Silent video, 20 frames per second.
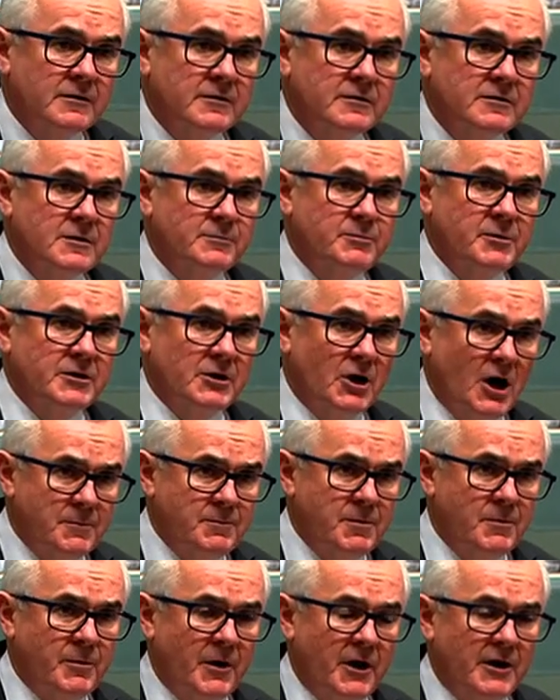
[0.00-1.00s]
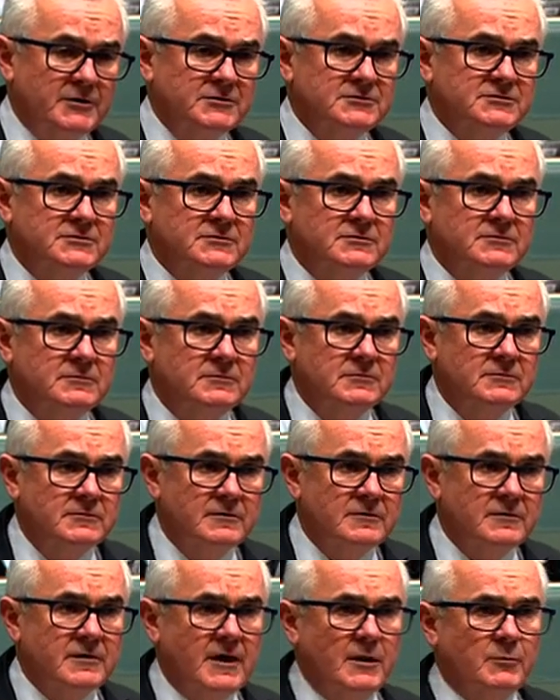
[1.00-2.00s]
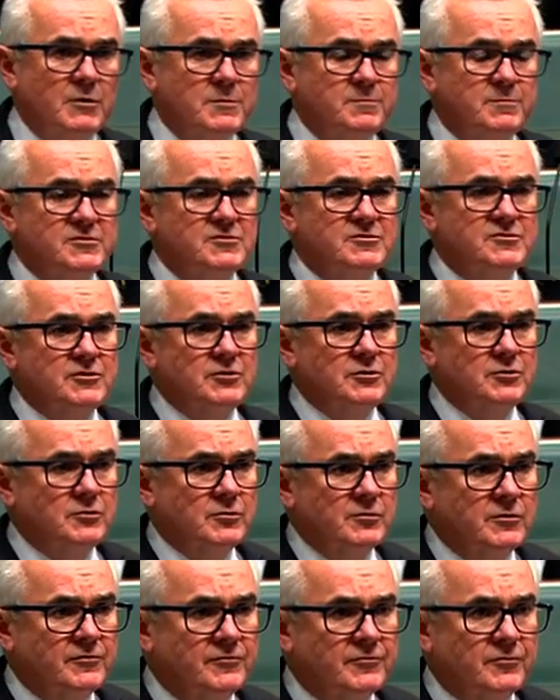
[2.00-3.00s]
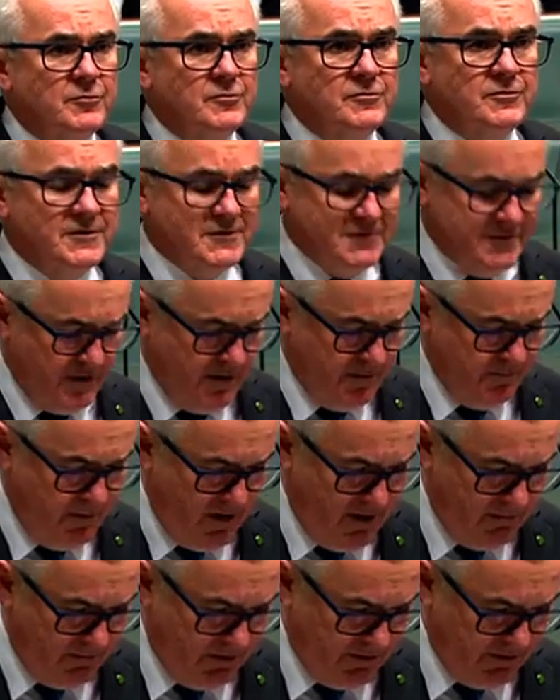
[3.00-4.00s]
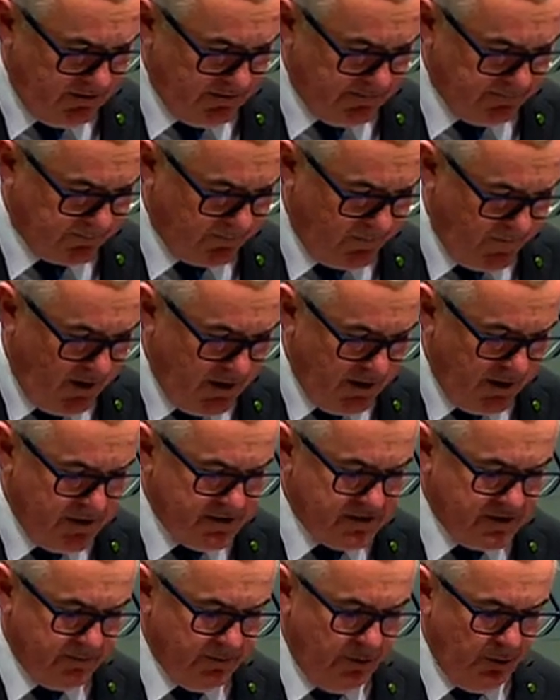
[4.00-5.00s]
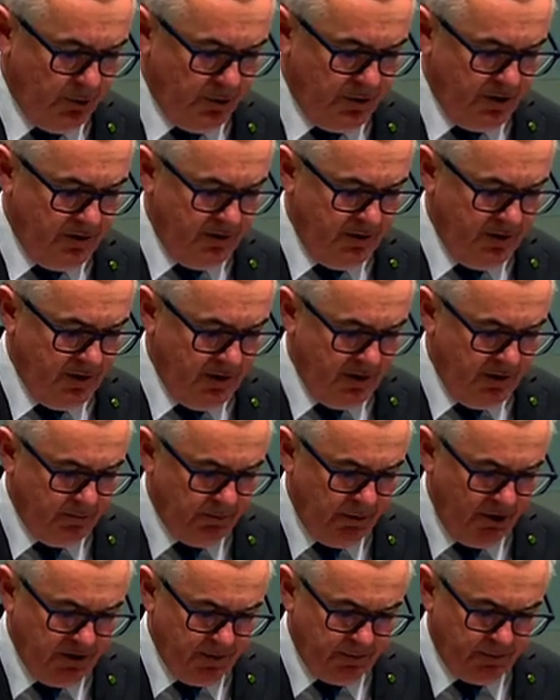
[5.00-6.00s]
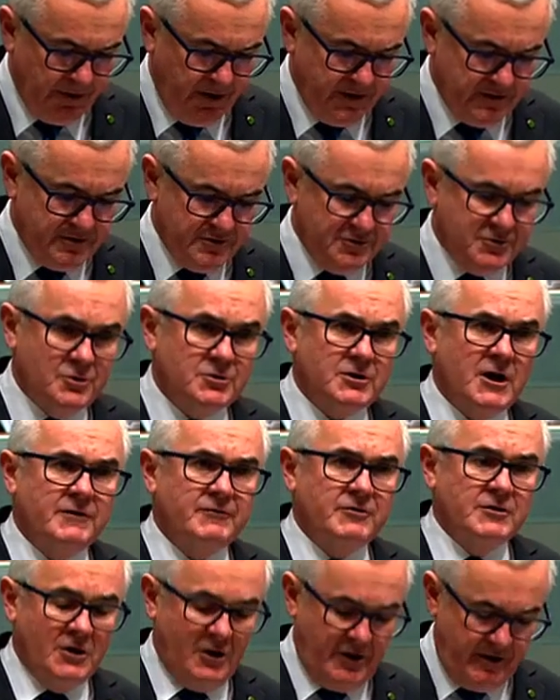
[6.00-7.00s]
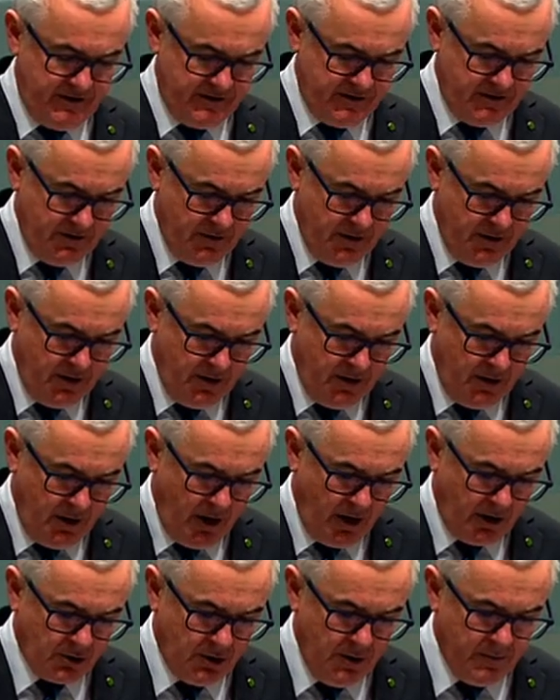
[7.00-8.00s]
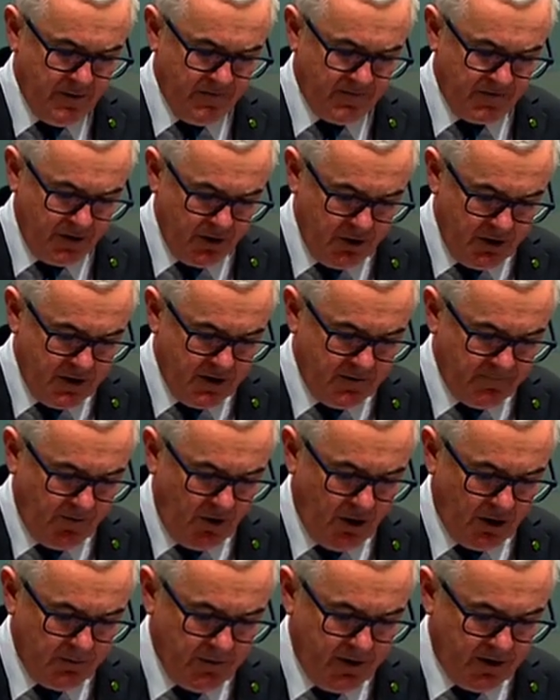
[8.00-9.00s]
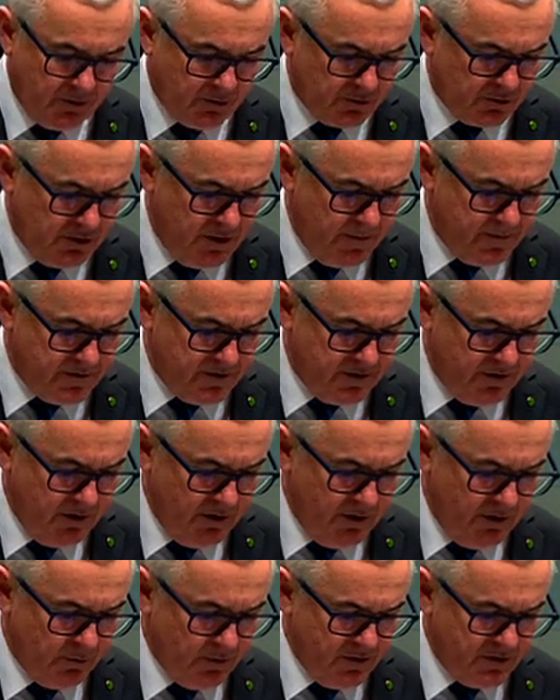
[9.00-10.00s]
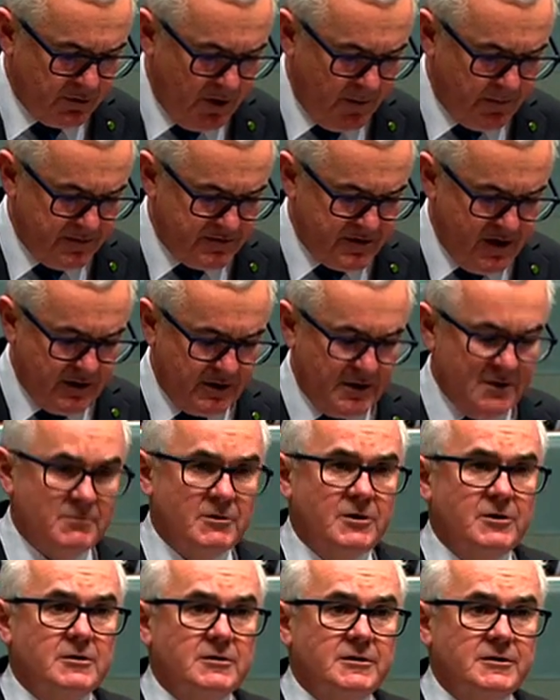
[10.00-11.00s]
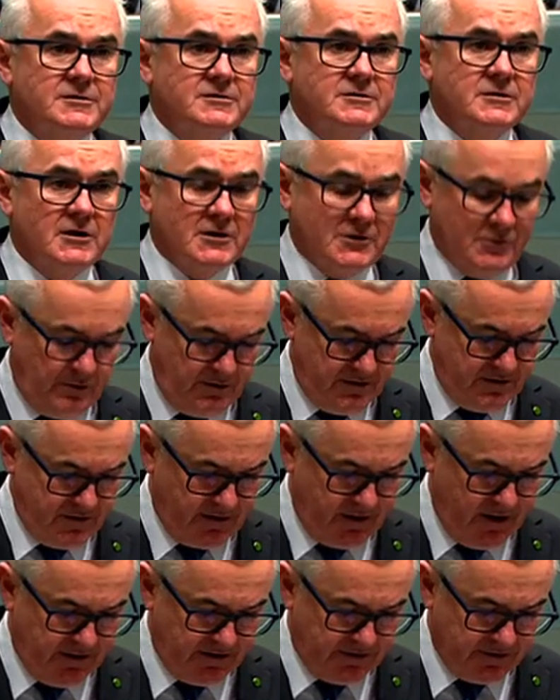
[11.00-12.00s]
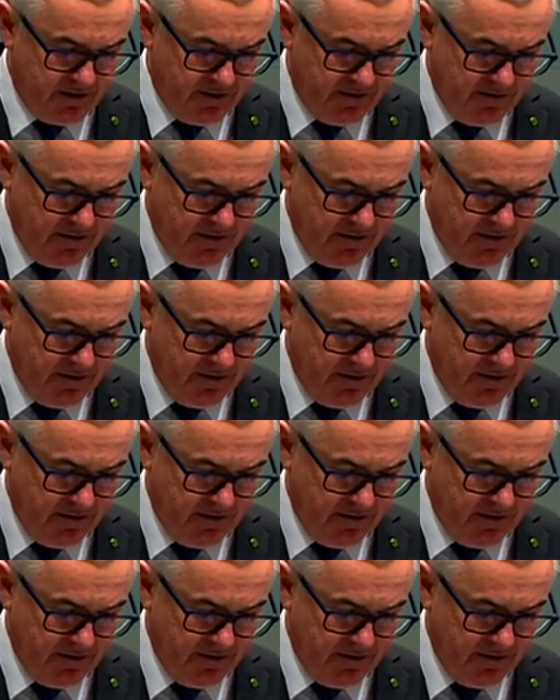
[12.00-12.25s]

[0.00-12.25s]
the bill I propose that we pursue through this amendment is supported by the Places You Love Alliance, a group of key environmental groups which represent communities across the country.